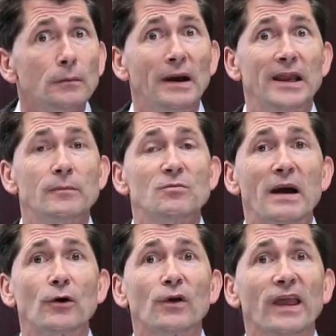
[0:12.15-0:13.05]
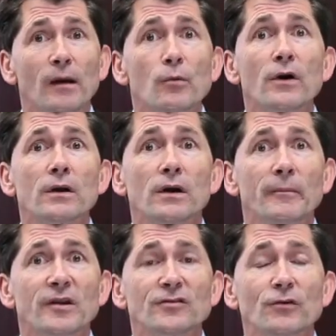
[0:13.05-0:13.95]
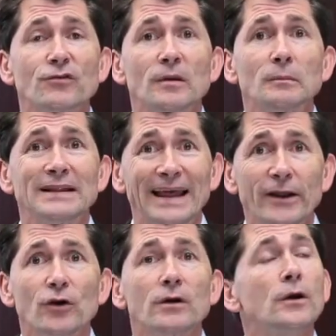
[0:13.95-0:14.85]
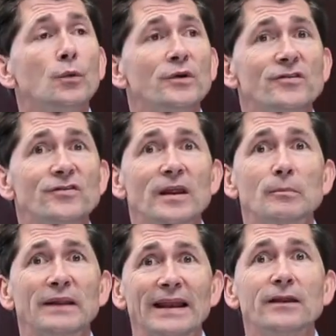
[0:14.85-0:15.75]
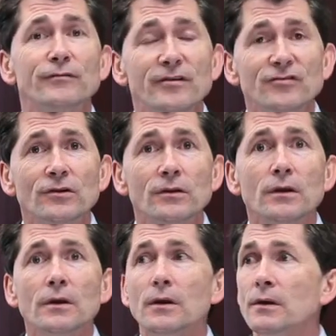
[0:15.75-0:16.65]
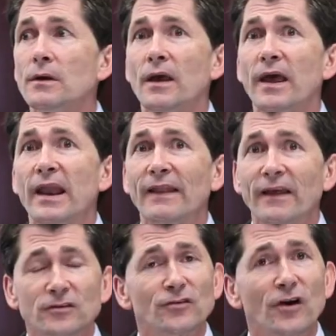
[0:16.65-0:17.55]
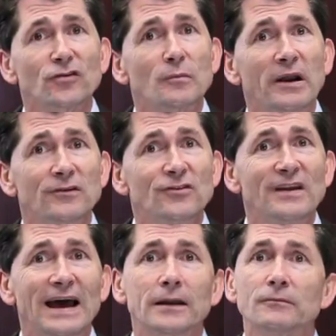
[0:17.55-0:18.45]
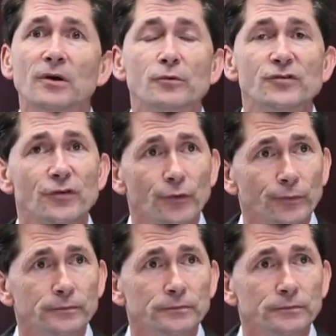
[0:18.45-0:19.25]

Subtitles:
My name is Michael Camber. I'm an associate planner with the City Planning Division, and I'd like to talk to you about agenda item number 2.